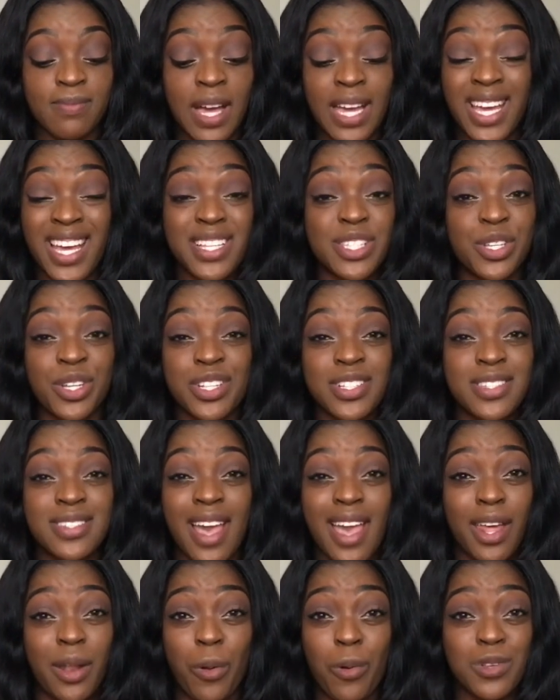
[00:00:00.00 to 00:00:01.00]
I guess you could
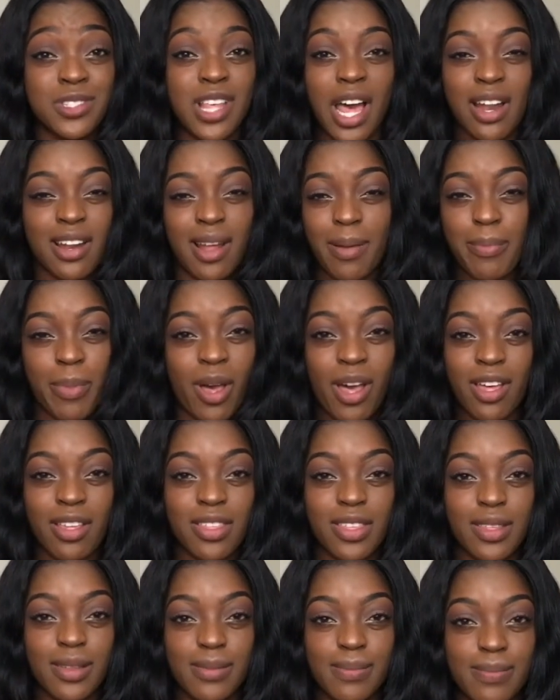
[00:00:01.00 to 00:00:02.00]
say it all started at birth.
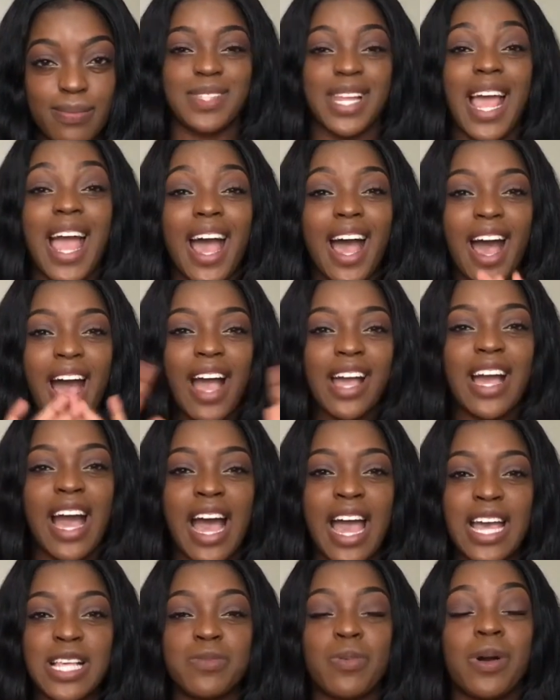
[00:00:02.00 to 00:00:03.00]
Hi
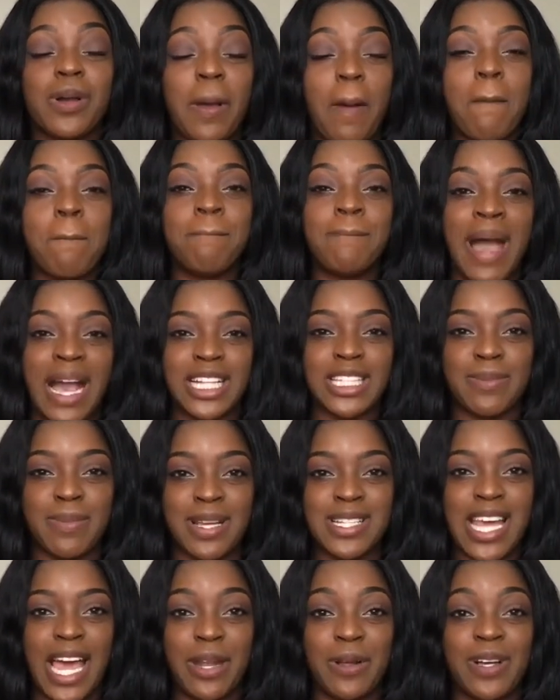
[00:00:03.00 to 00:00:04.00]
guys, welcome back to
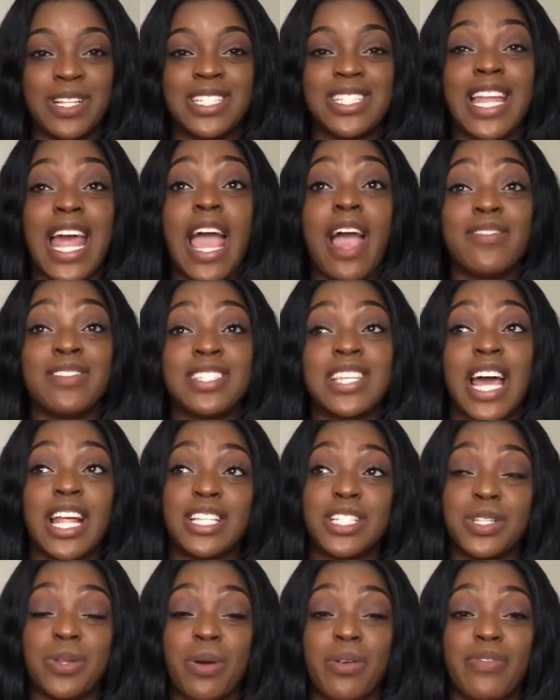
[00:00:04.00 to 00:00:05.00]
my channel, and today I've
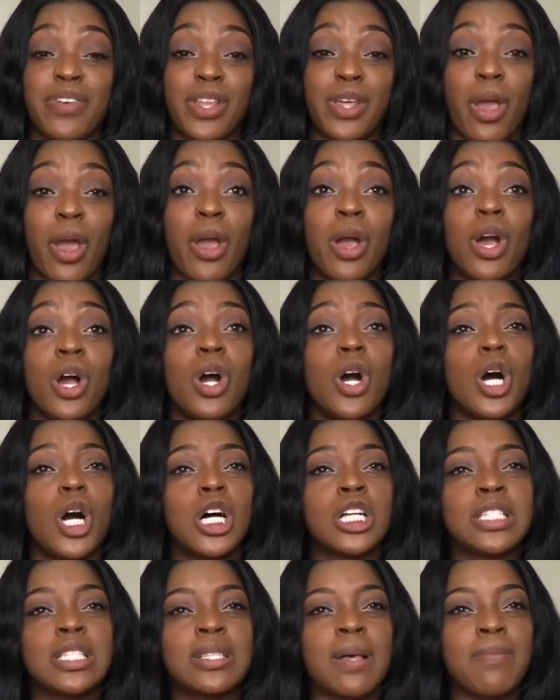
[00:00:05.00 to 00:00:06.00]
decided to do a video
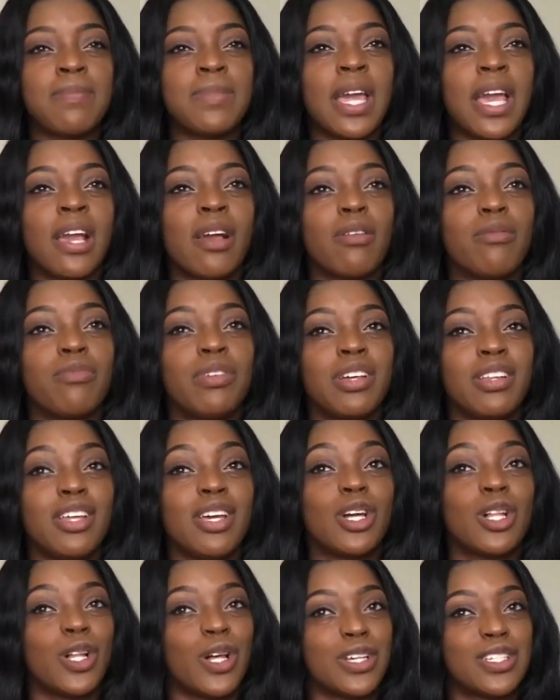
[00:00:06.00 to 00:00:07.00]
on something
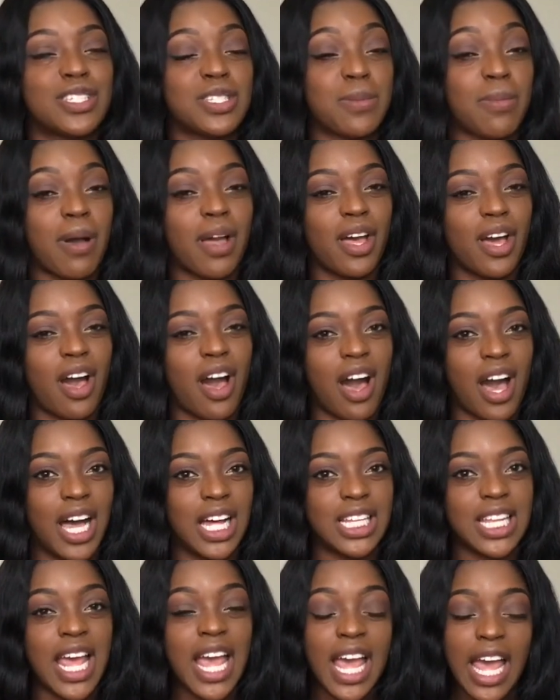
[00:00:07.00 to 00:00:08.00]
really close to my
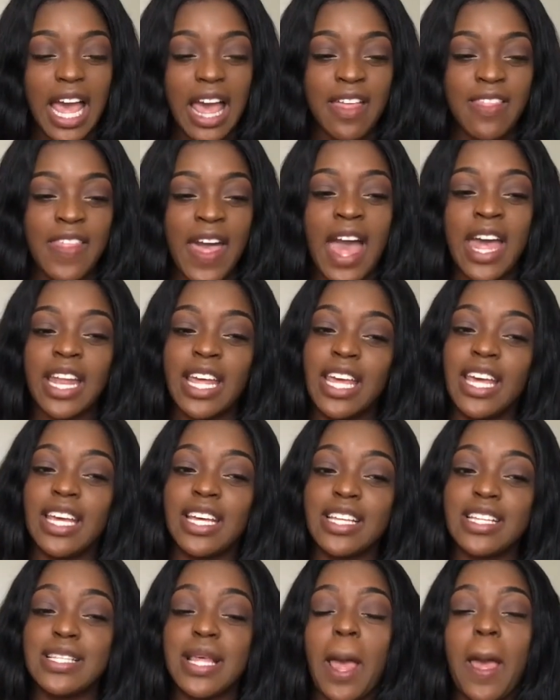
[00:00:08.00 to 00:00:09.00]
heart, and that
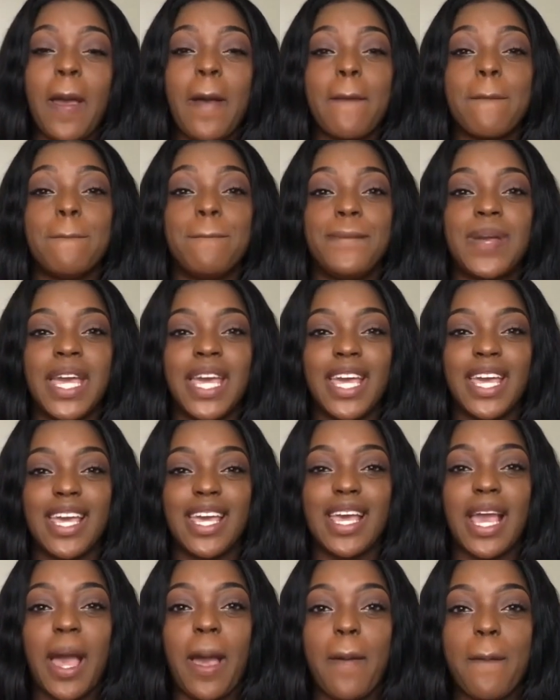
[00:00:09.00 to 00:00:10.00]
is
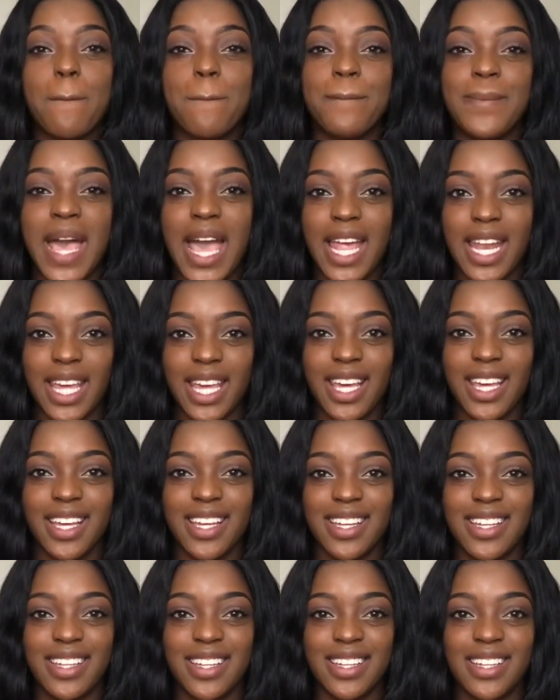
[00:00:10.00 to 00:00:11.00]
being petty.
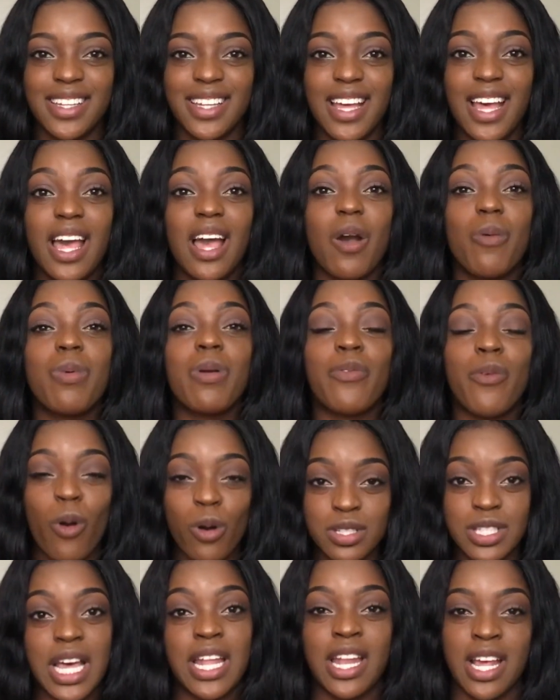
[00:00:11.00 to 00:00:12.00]
We've
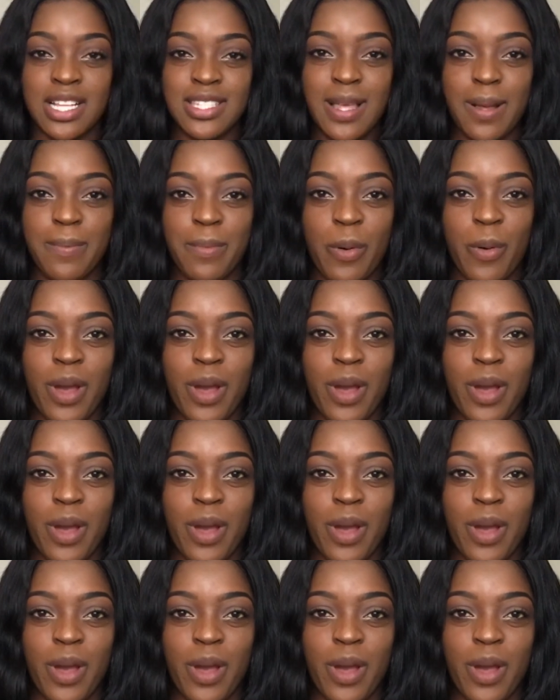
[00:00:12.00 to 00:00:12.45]
all done it at some